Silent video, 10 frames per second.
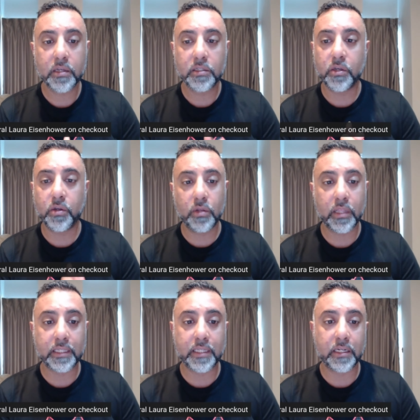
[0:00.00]
So
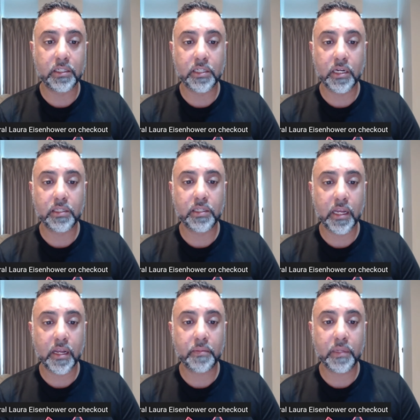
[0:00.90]
utilize that to sign up,